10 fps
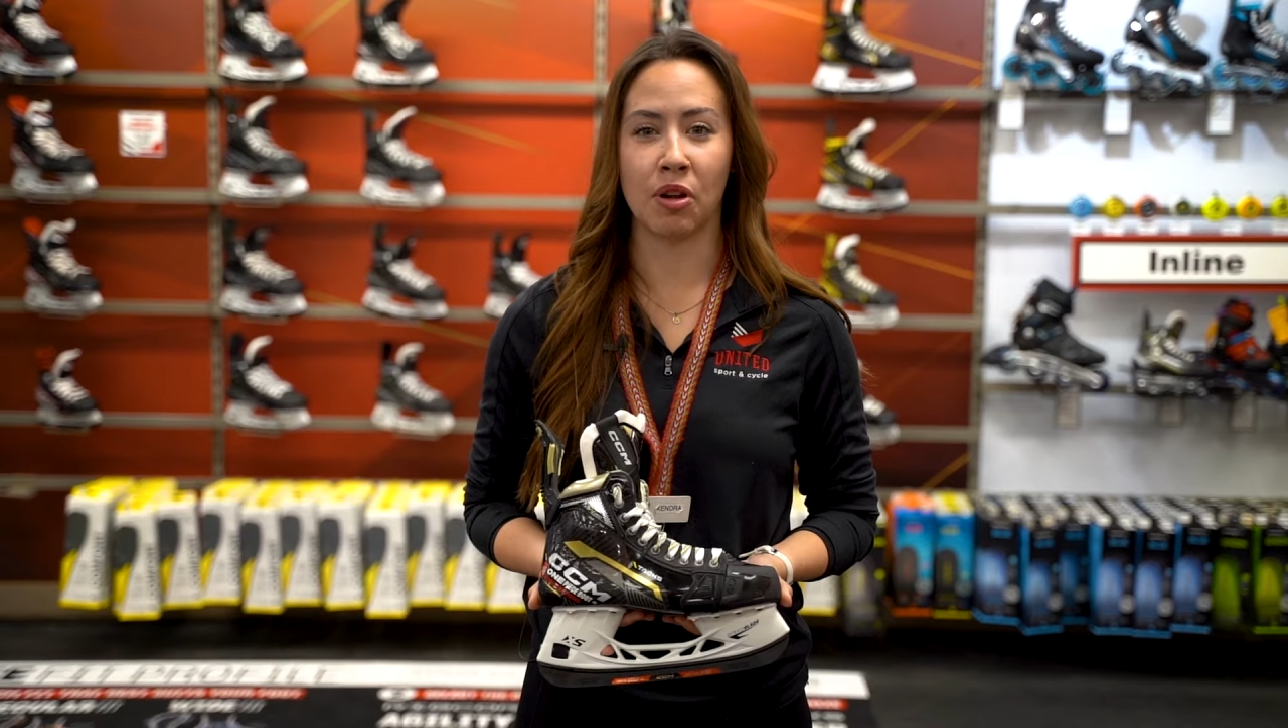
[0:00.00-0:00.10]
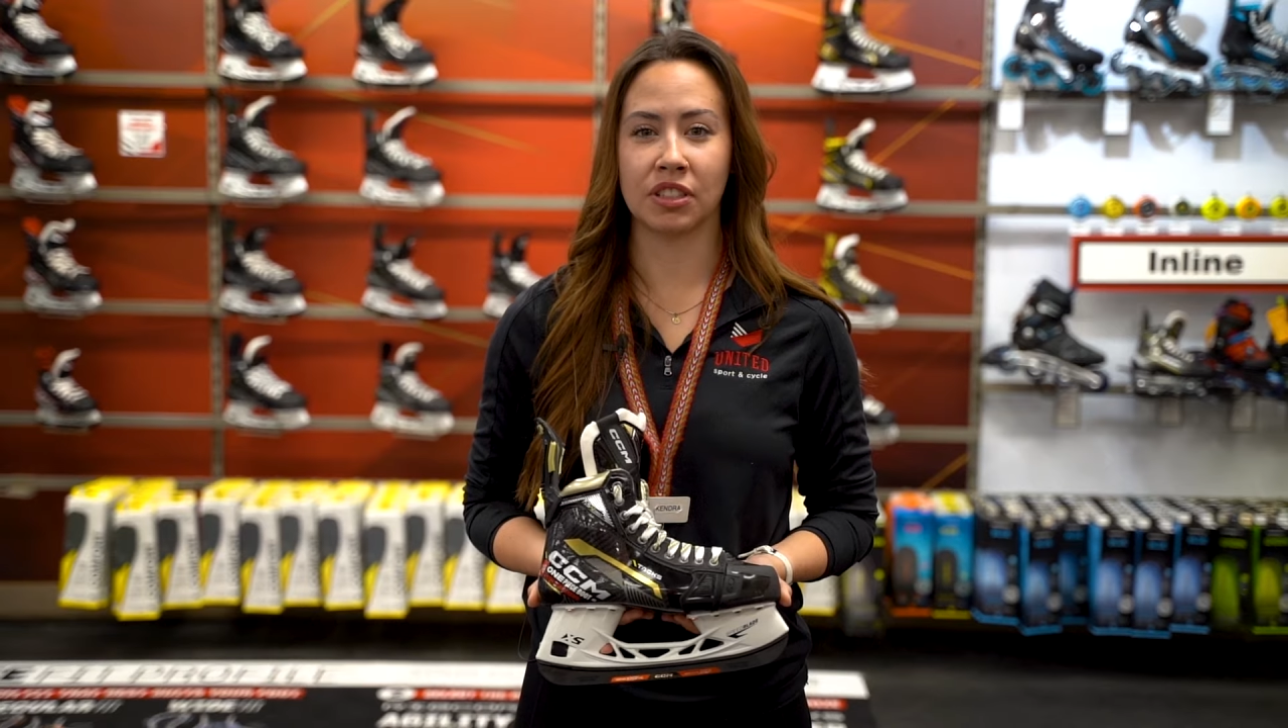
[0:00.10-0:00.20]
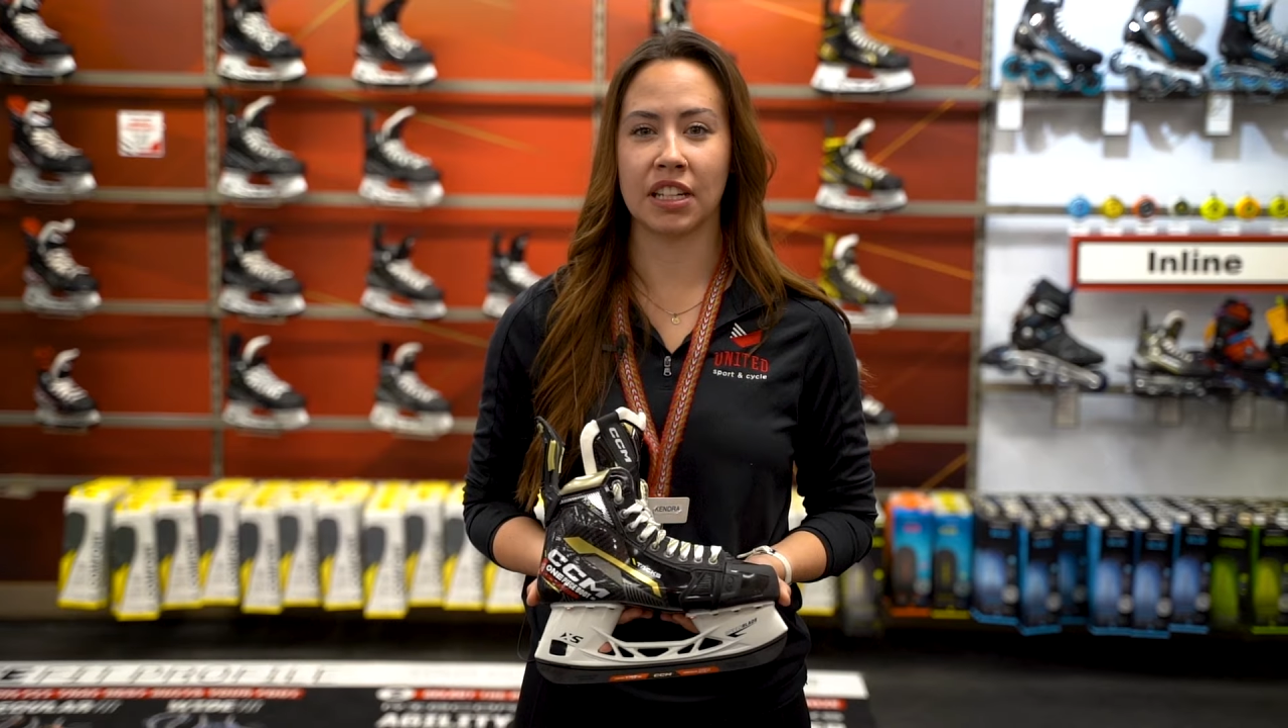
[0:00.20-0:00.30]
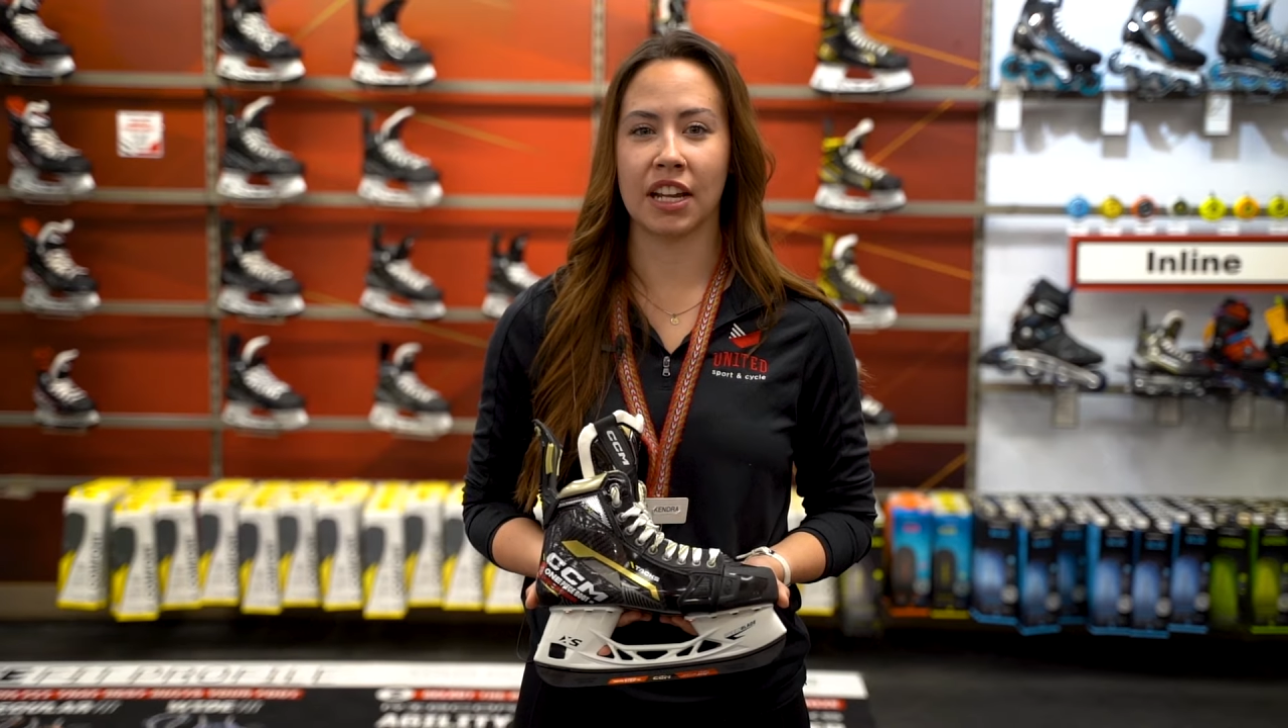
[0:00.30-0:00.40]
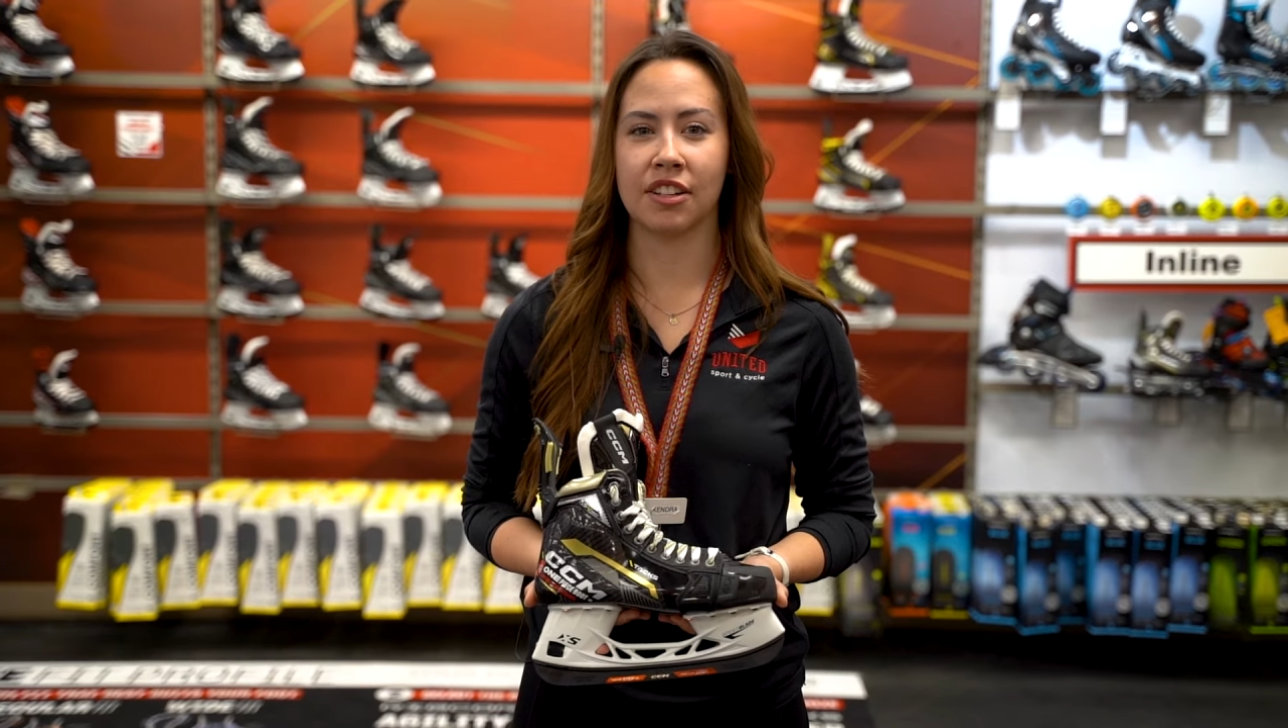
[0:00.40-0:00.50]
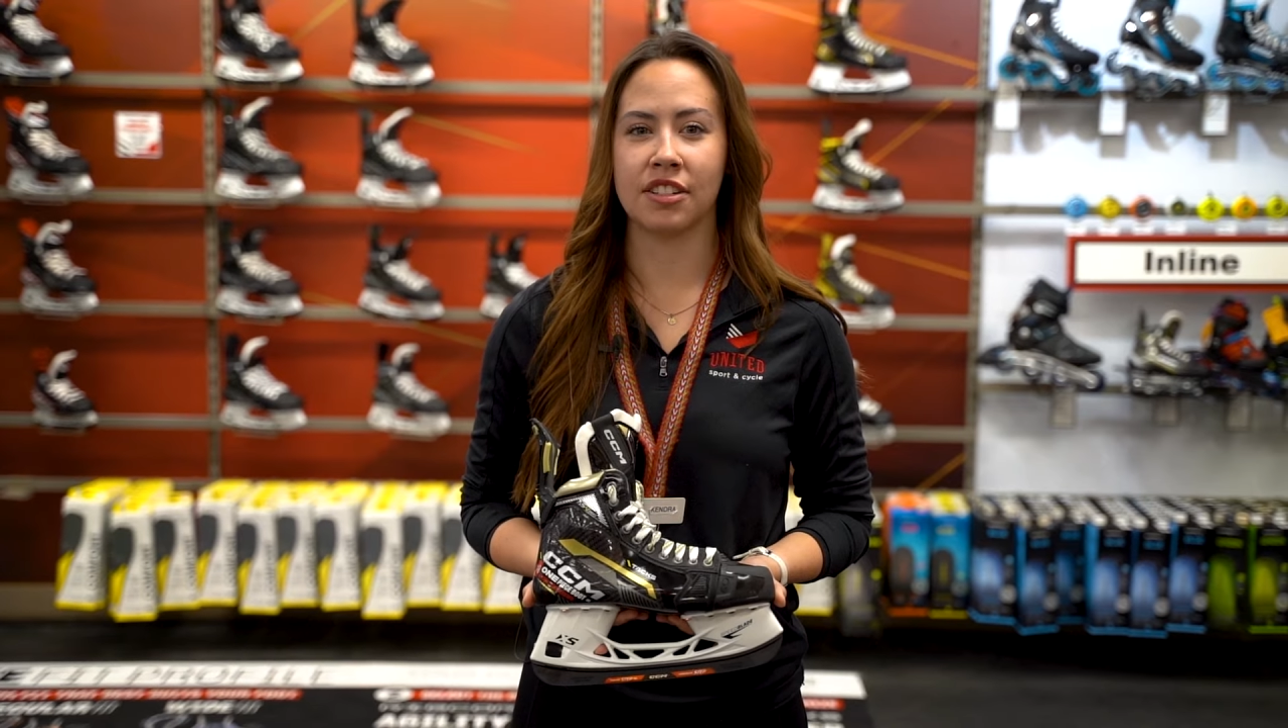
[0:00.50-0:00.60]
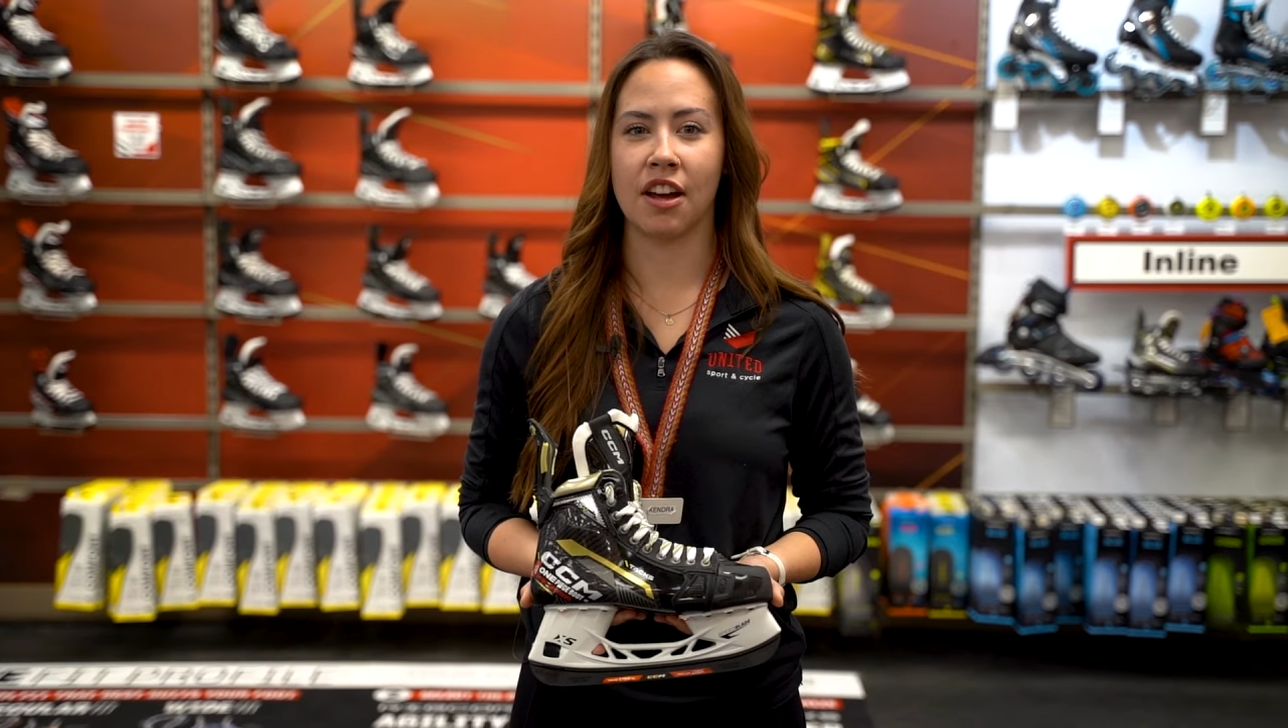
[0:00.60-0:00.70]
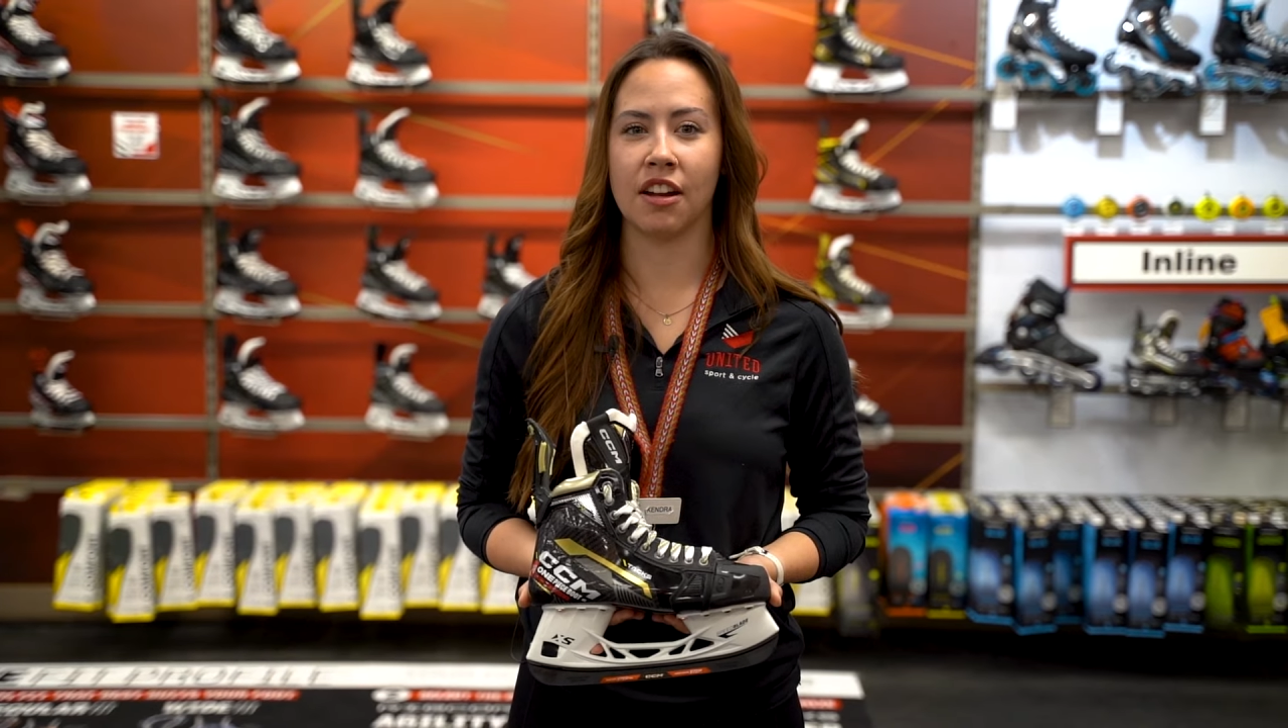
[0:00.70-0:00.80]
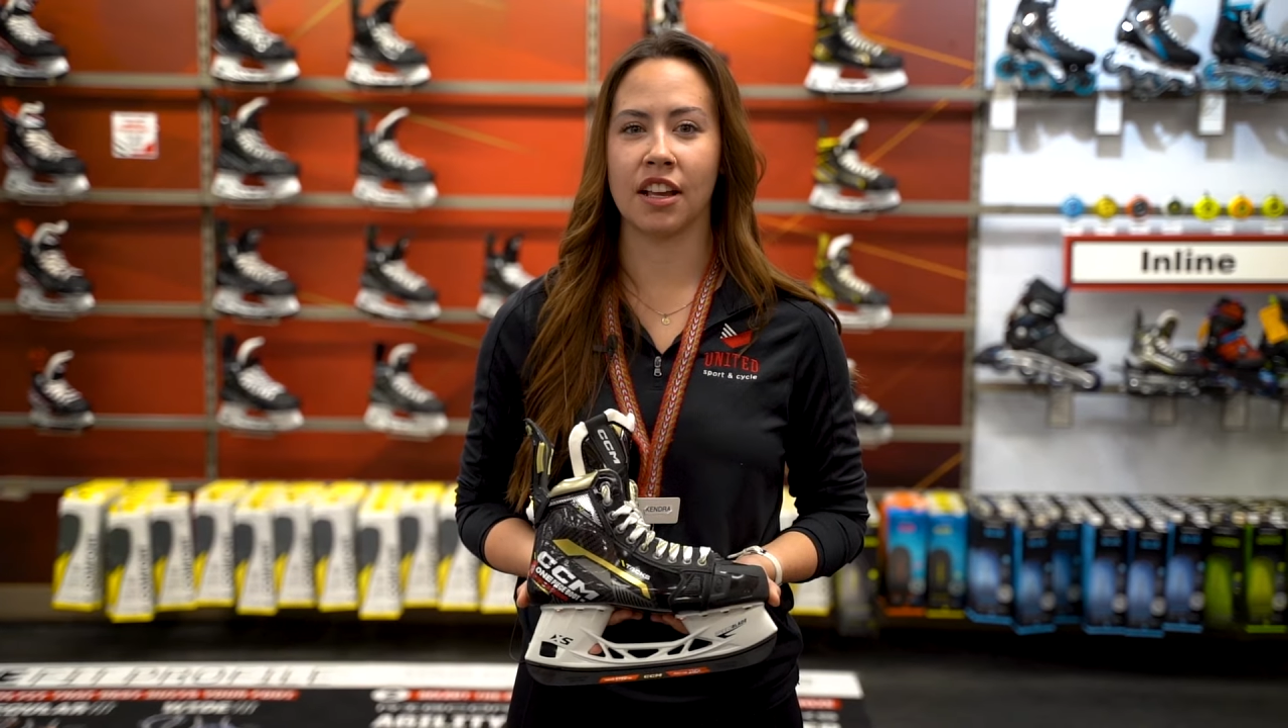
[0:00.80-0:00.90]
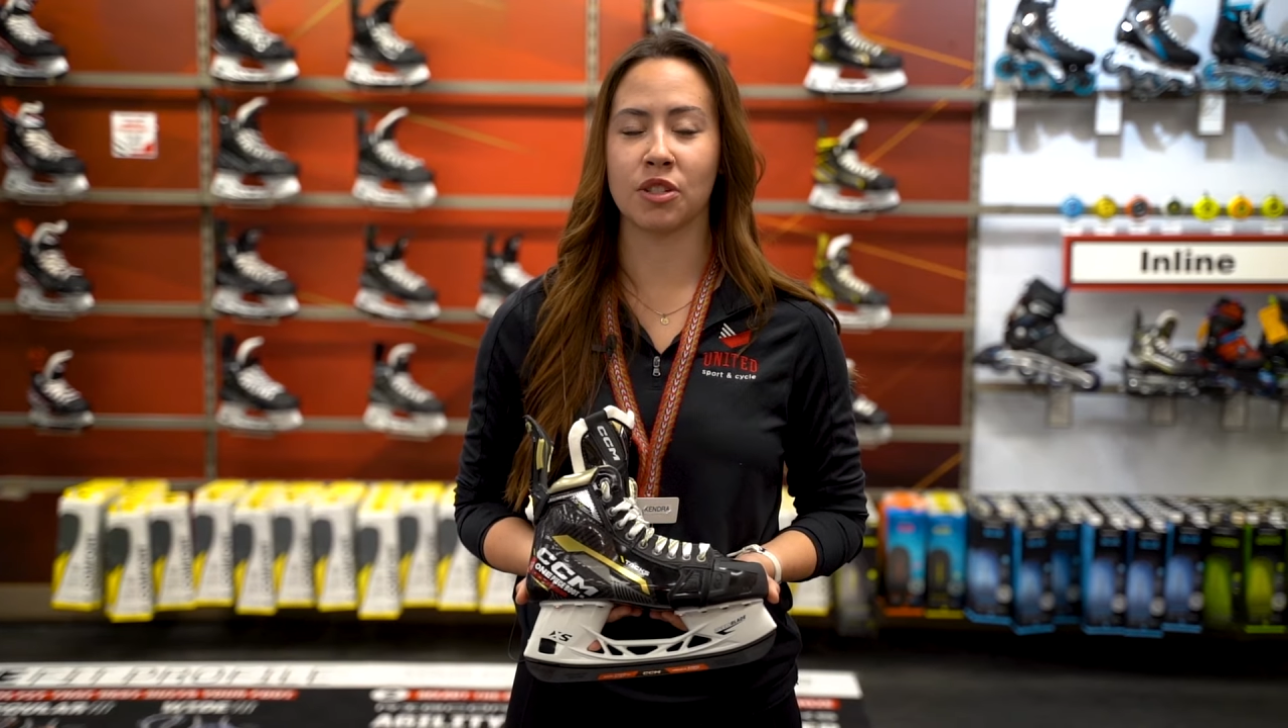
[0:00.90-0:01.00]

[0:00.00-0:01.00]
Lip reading: multi-layered tongue